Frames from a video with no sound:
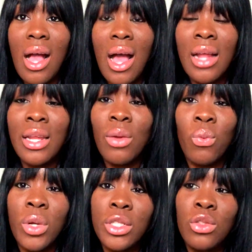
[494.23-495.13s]
I
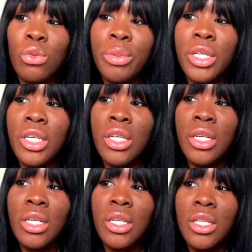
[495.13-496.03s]
didn't want to
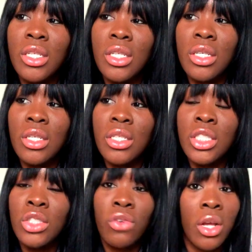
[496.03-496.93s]
be
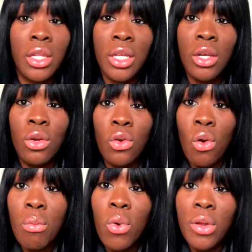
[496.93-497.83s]
struggling
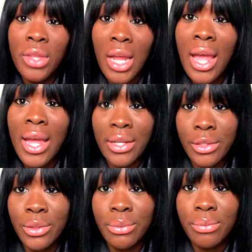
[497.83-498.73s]
no more than I had
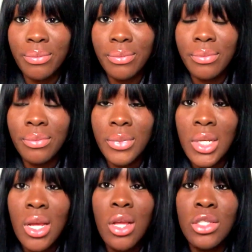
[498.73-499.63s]
to.
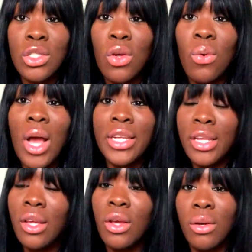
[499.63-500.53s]
So I
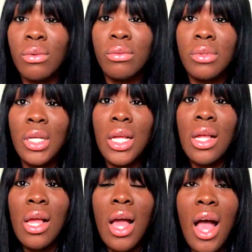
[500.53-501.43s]
did go.
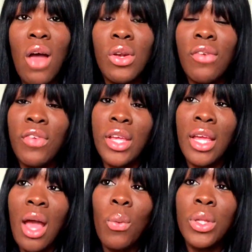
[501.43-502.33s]
I'll never
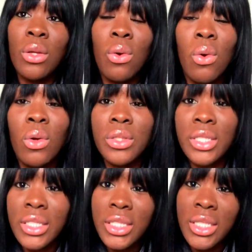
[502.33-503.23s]
forget, I went to go
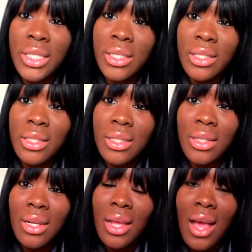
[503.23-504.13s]
audition.
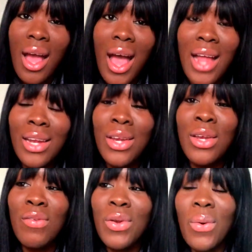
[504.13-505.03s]
I
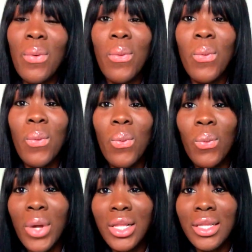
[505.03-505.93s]
didn't even know
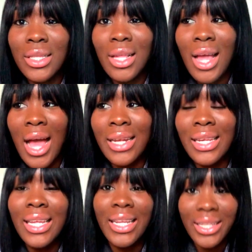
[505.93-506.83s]
what I
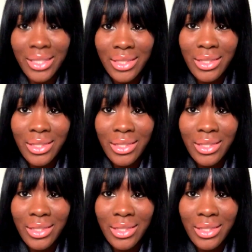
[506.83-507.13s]
needed